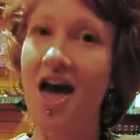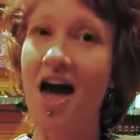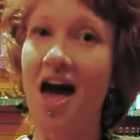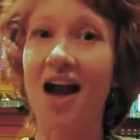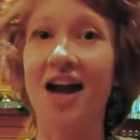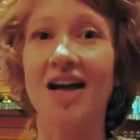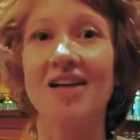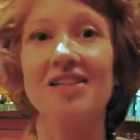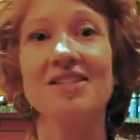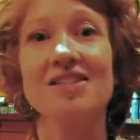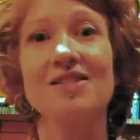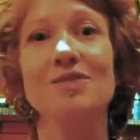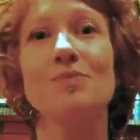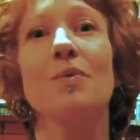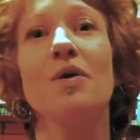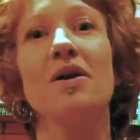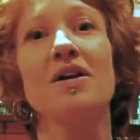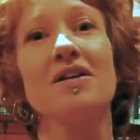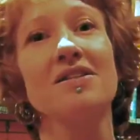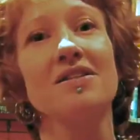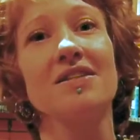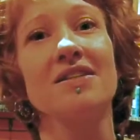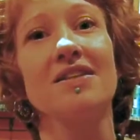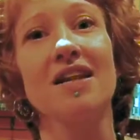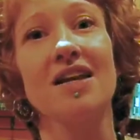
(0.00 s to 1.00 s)
And I just
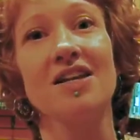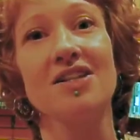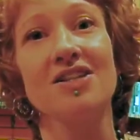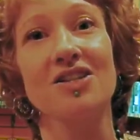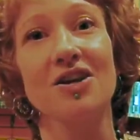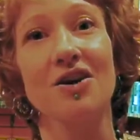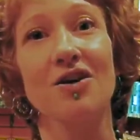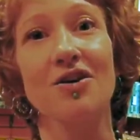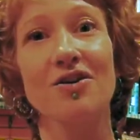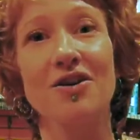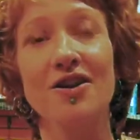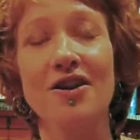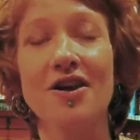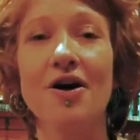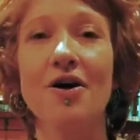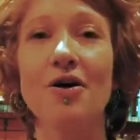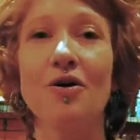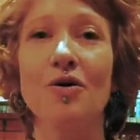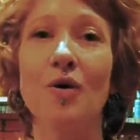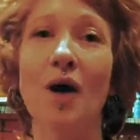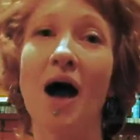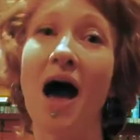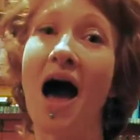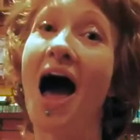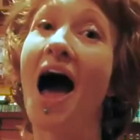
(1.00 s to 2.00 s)
wanted to let y'all
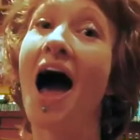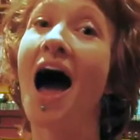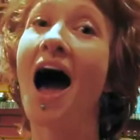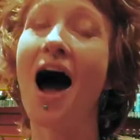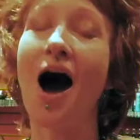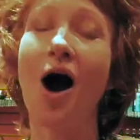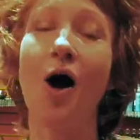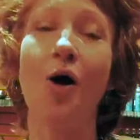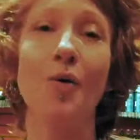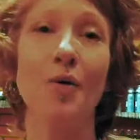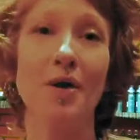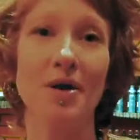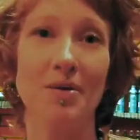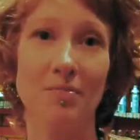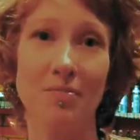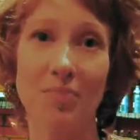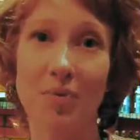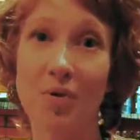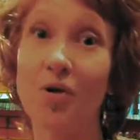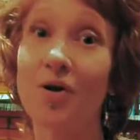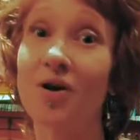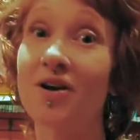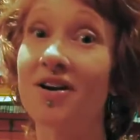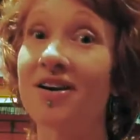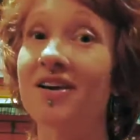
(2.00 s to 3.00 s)
know how
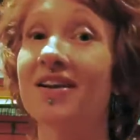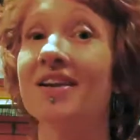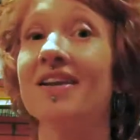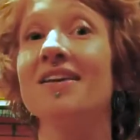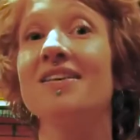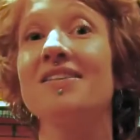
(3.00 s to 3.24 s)
important it